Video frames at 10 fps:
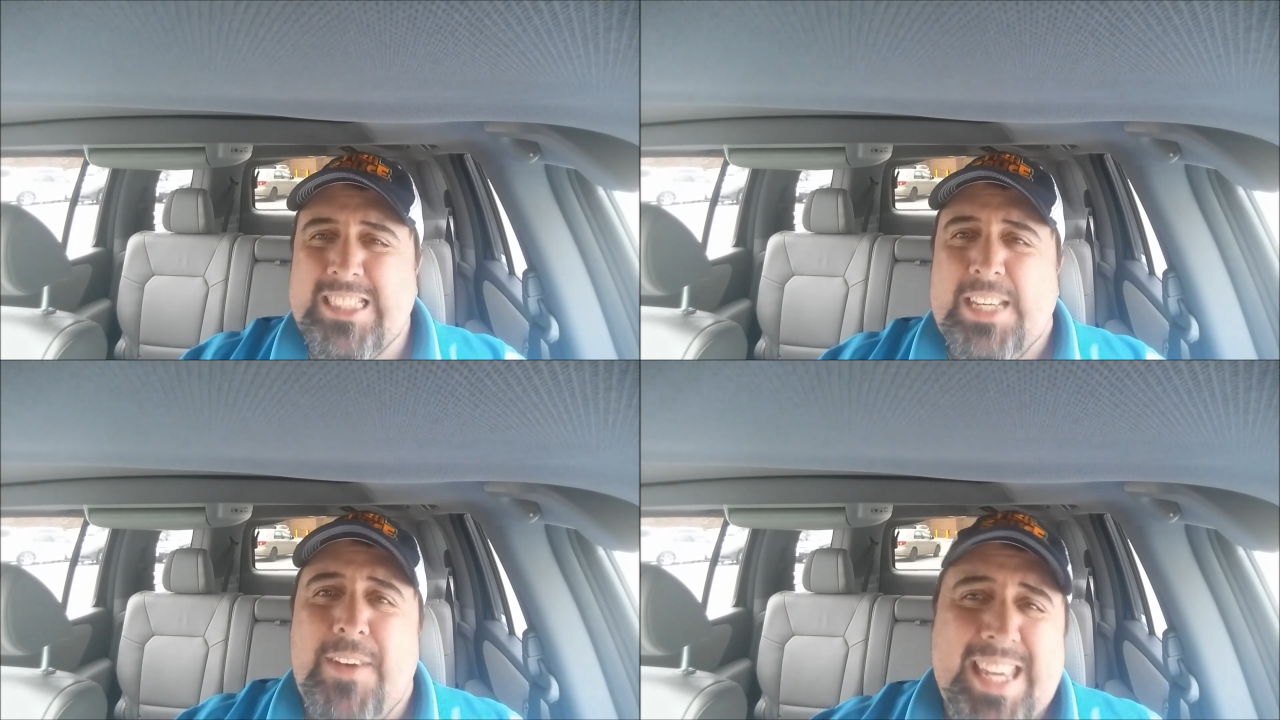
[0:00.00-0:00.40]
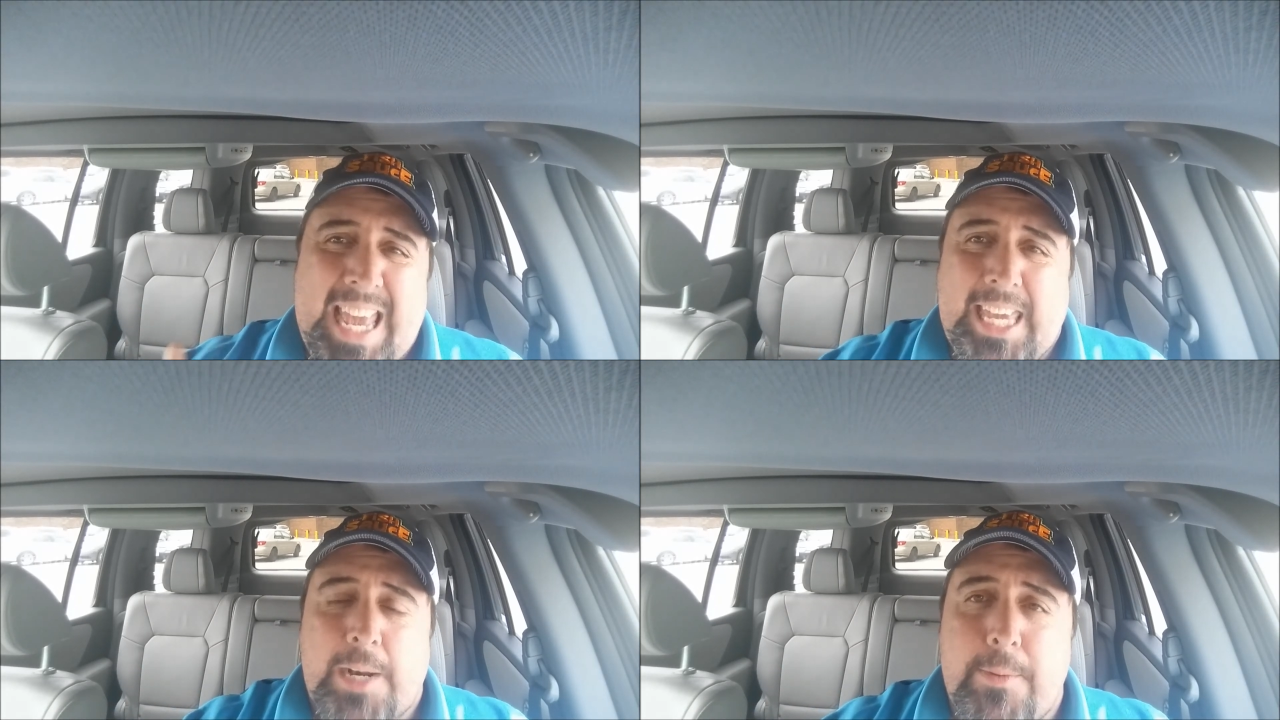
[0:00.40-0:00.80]
see if I
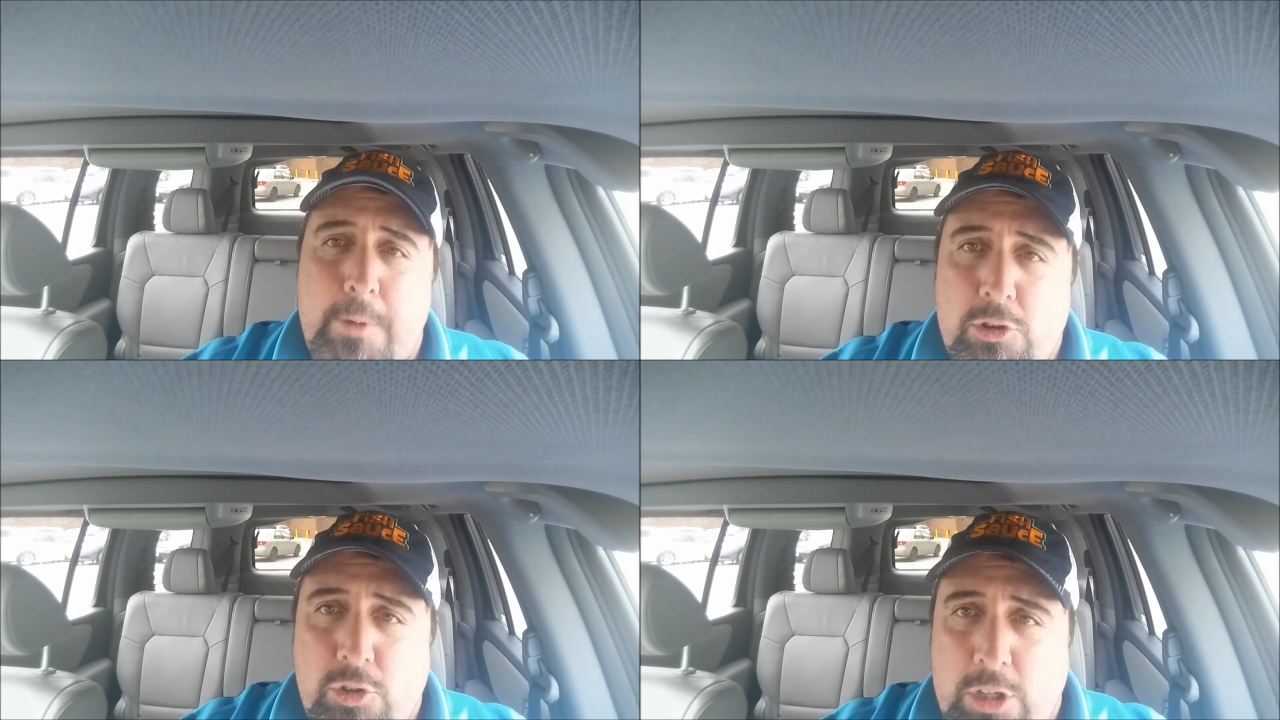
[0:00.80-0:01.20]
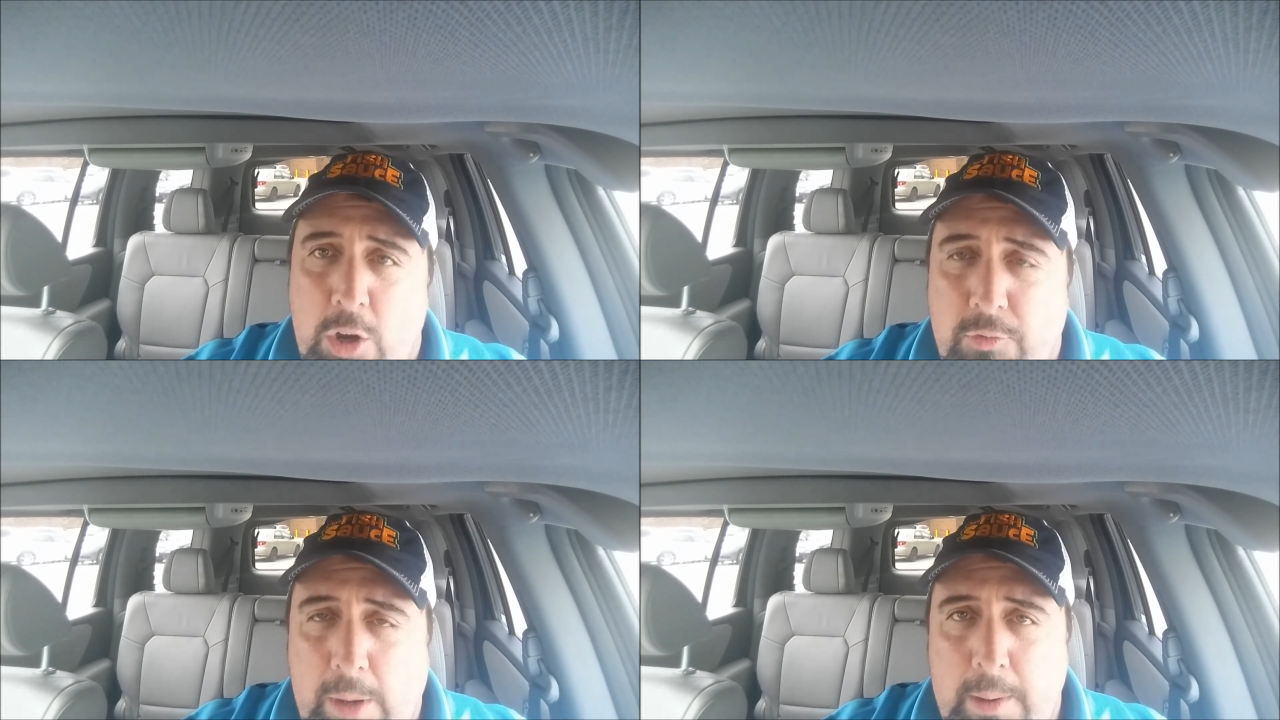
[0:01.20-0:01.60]
can't get a promotional
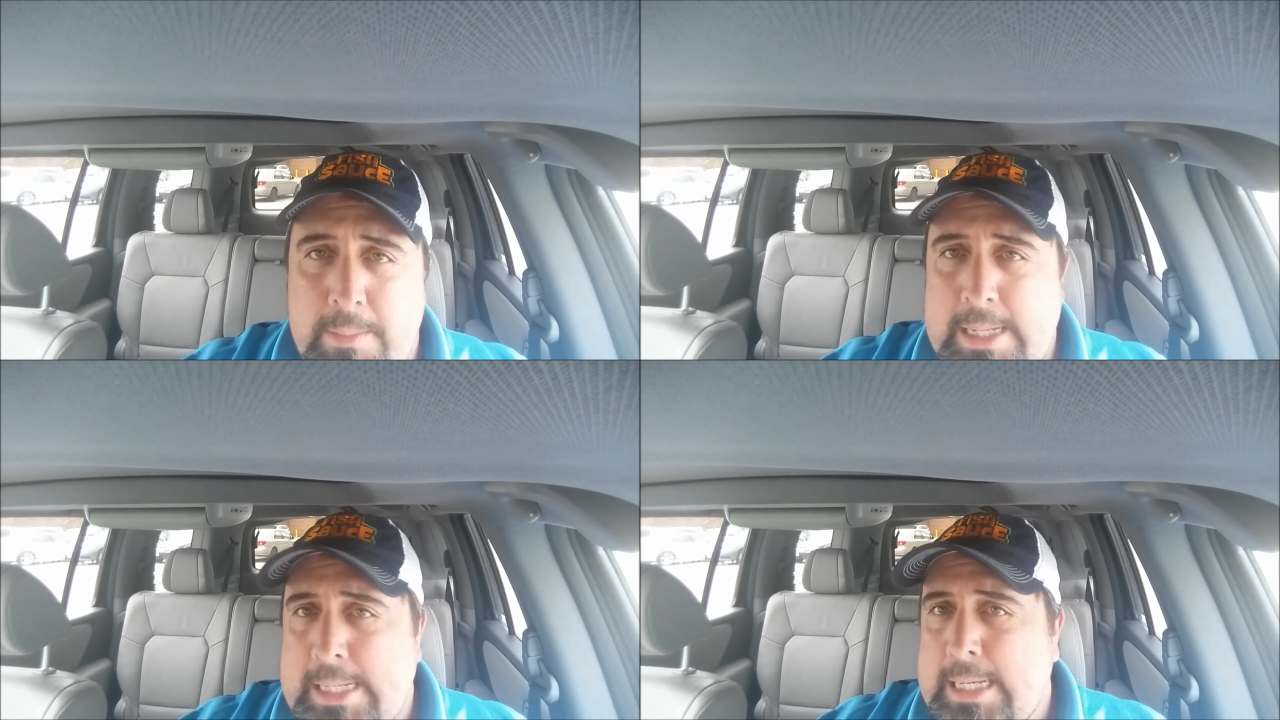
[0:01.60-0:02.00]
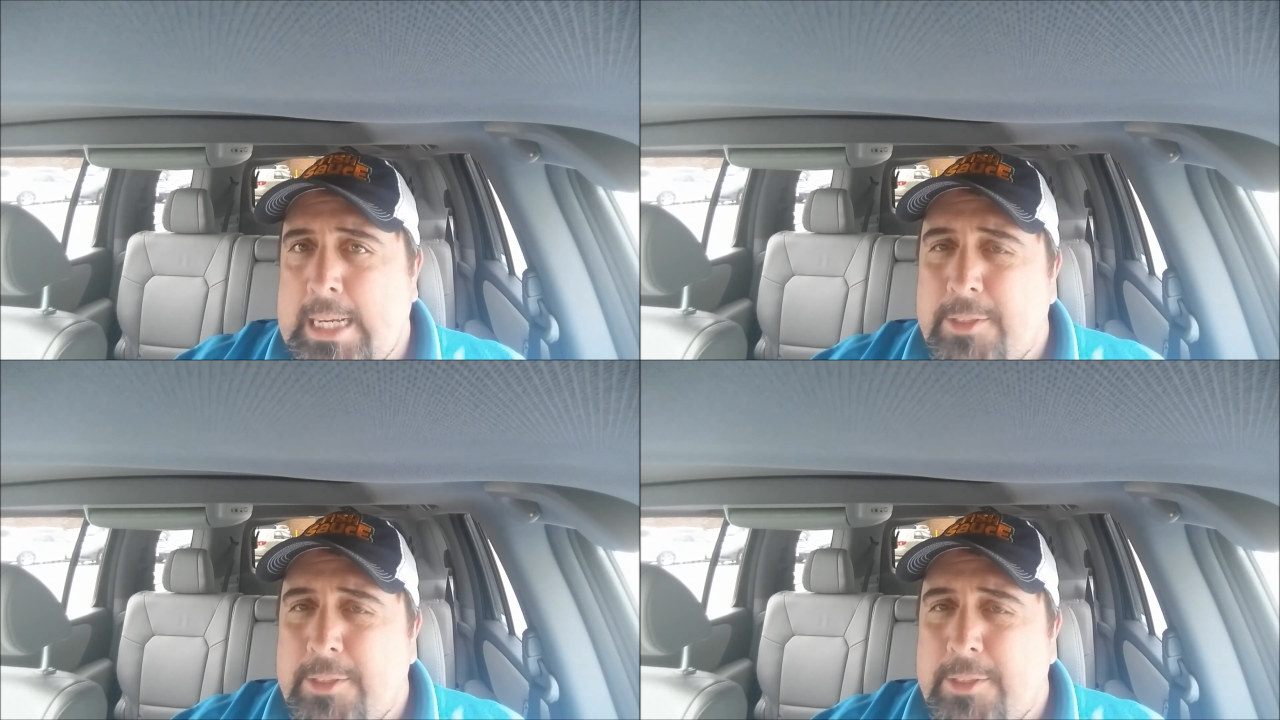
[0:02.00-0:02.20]
code from them.